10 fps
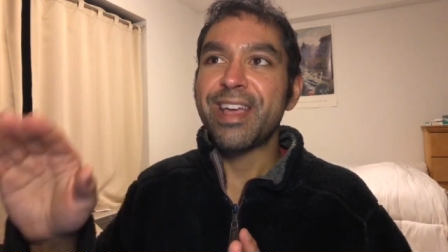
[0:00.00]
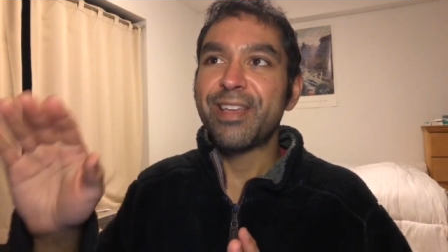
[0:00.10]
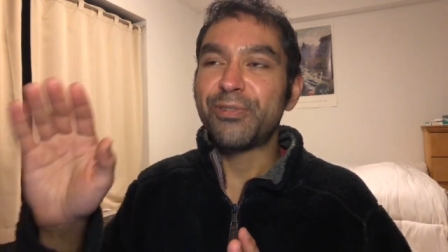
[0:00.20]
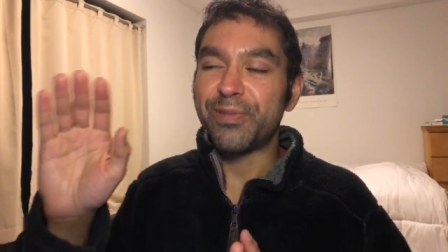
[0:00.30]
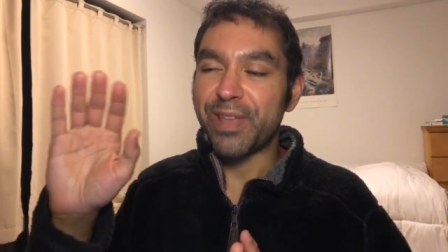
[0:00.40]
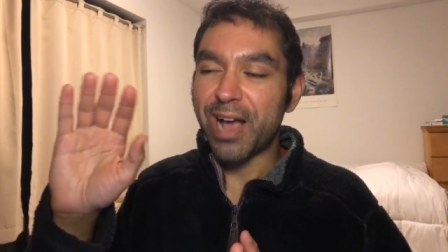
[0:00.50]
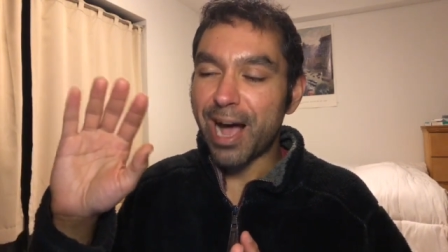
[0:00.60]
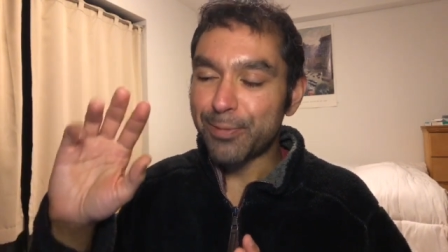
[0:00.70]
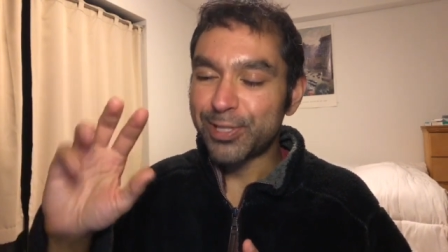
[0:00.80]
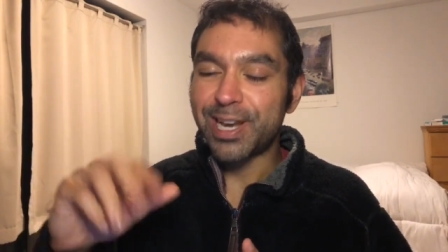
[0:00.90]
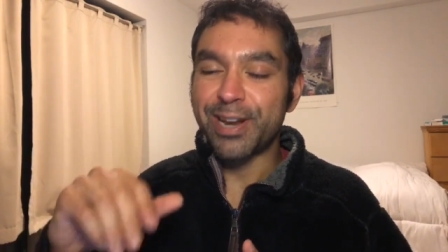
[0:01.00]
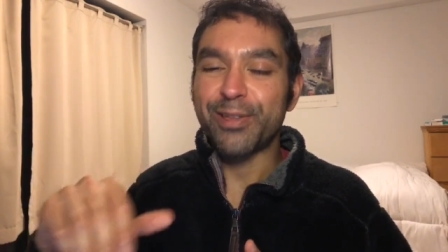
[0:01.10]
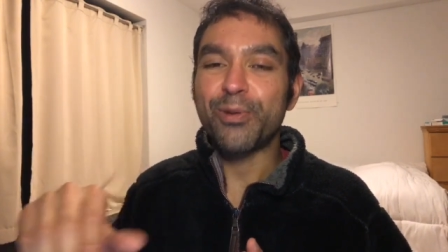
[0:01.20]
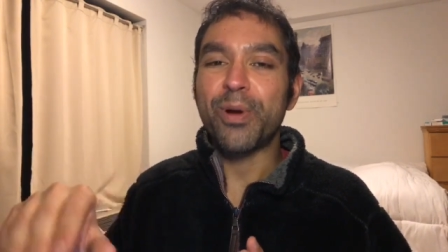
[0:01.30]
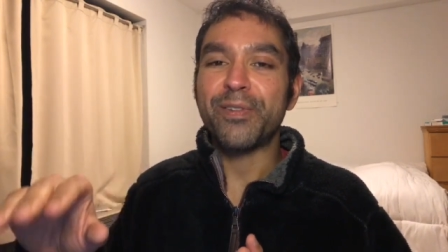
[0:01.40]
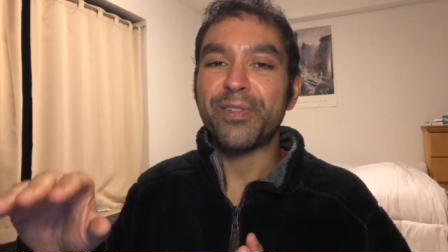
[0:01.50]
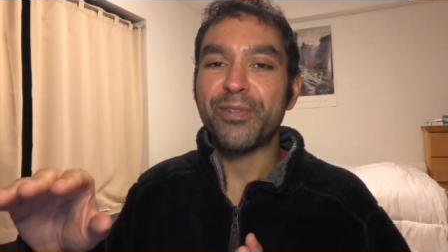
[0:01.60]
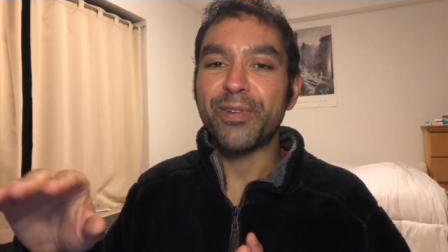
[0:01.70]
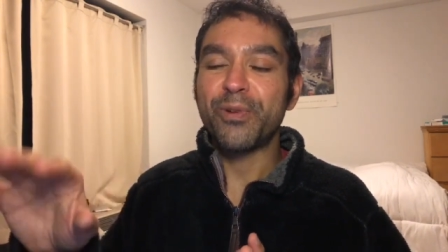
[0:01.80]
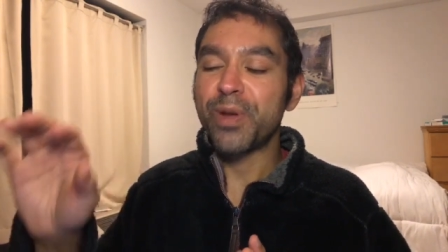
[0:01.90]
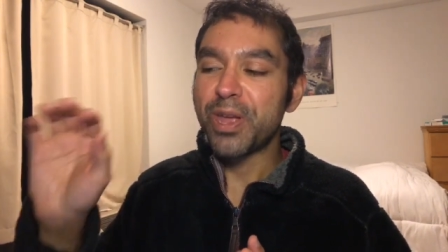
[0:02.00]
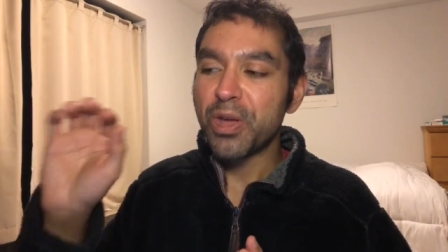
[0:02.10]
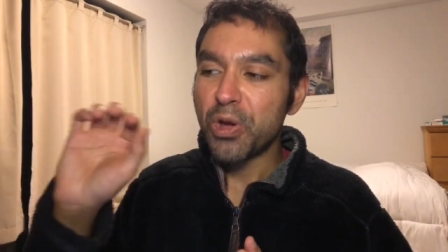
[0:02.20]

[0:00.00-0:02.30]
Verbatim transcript: sort of the opposite side of the coin of self-inquiry,